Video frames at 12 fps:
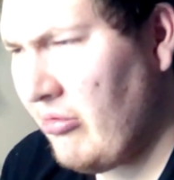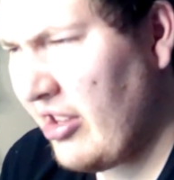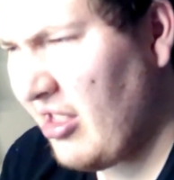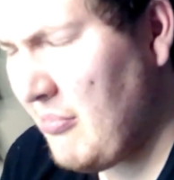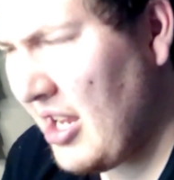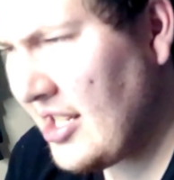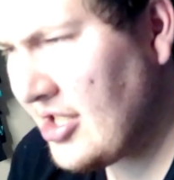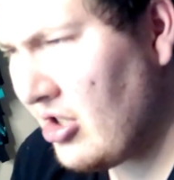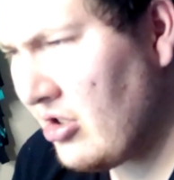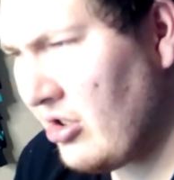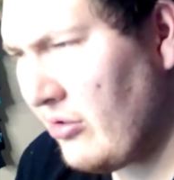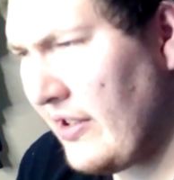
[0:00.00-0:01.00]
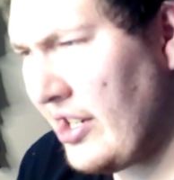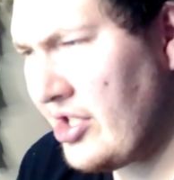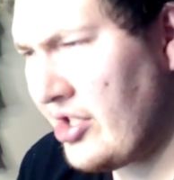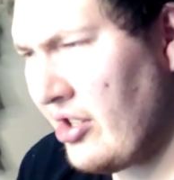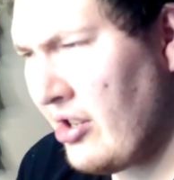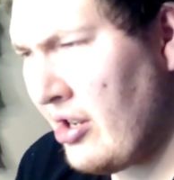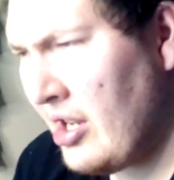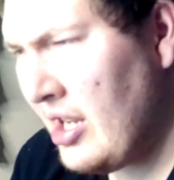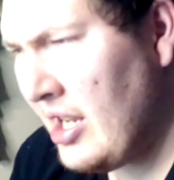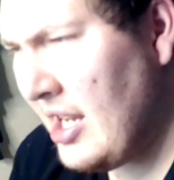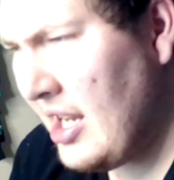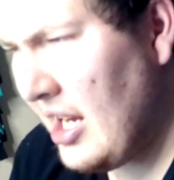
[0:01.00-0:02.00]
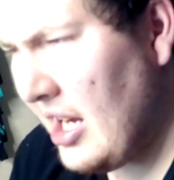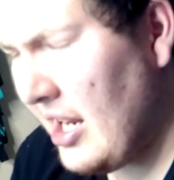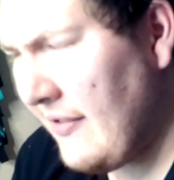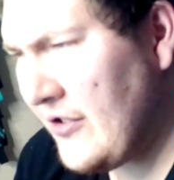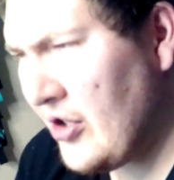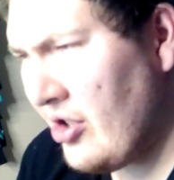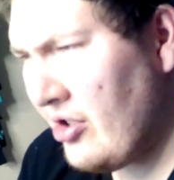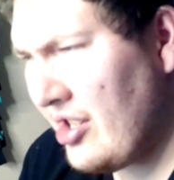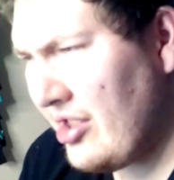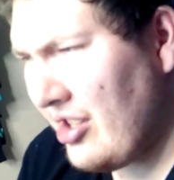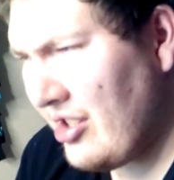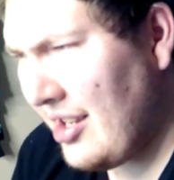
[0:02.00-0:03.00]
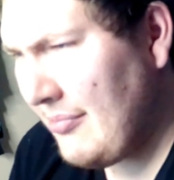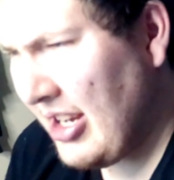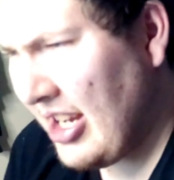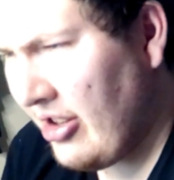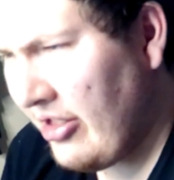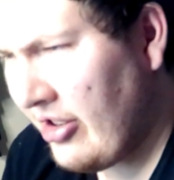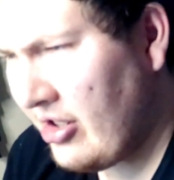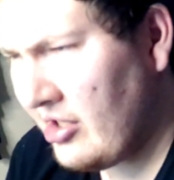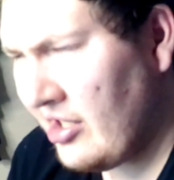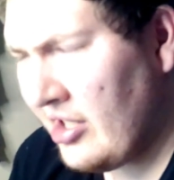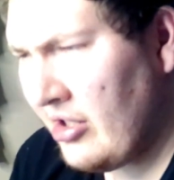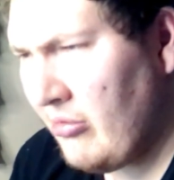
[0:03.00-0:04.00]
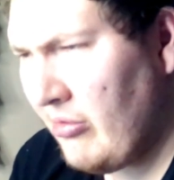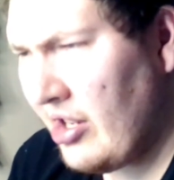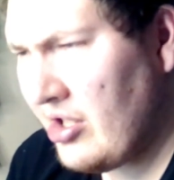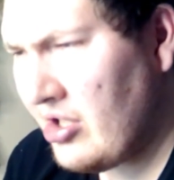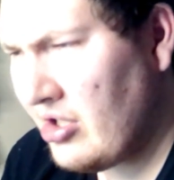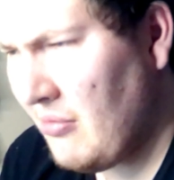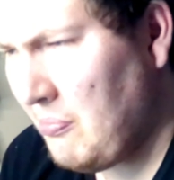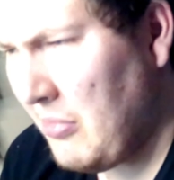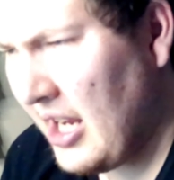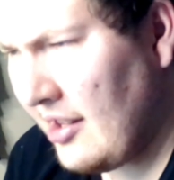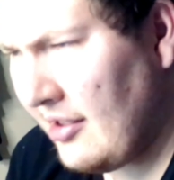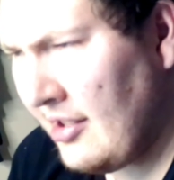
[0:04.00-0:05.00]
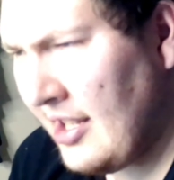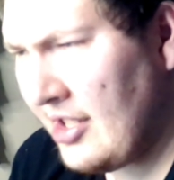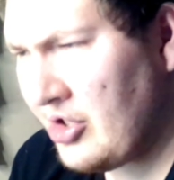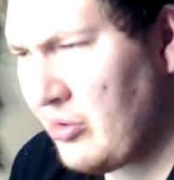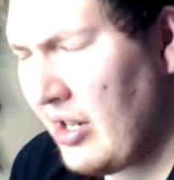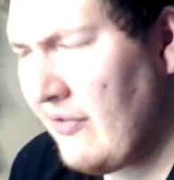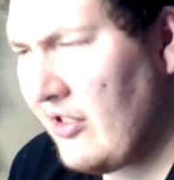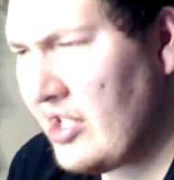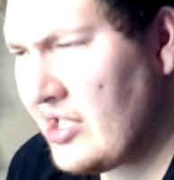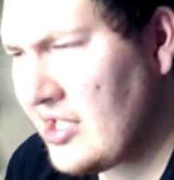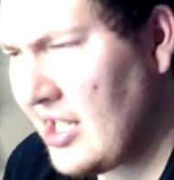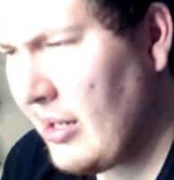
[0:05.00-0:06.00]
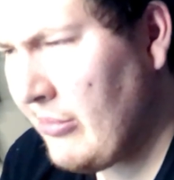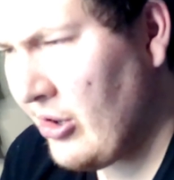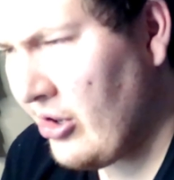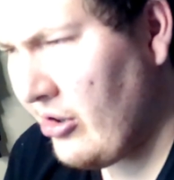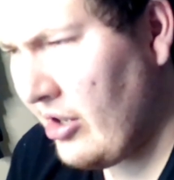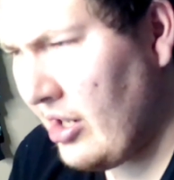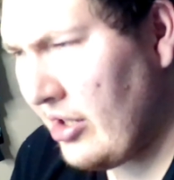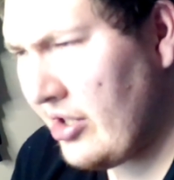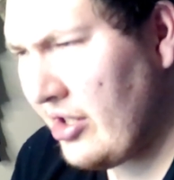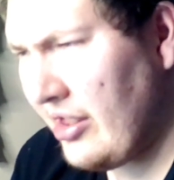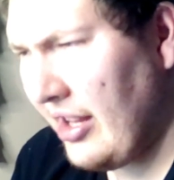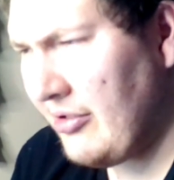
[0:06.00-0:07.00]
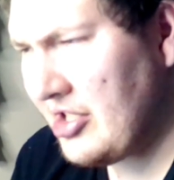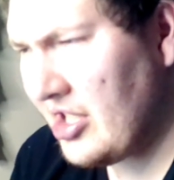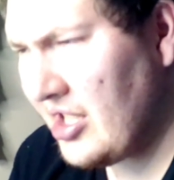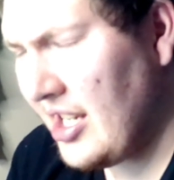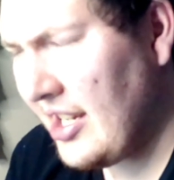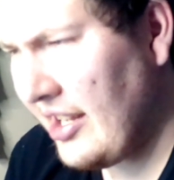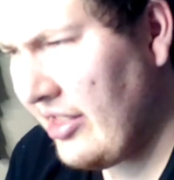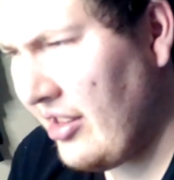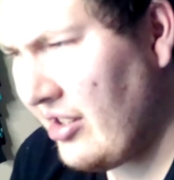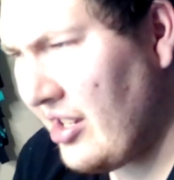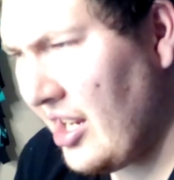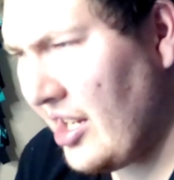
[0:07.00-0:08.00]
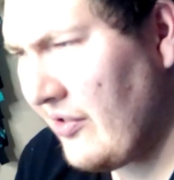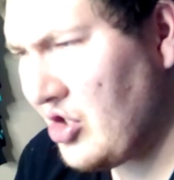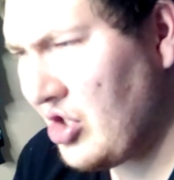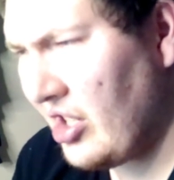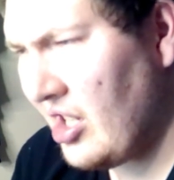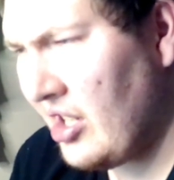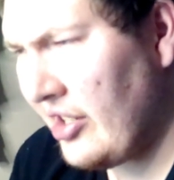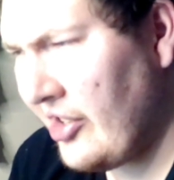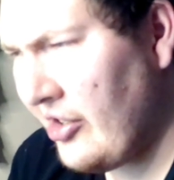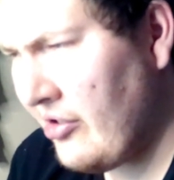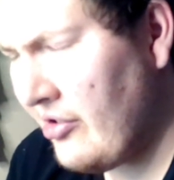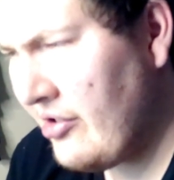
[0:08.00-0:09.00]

with mass alteration, and after earning the name Kaltharra, went to battle a traveling cybercroc that was attacking the native Chicago.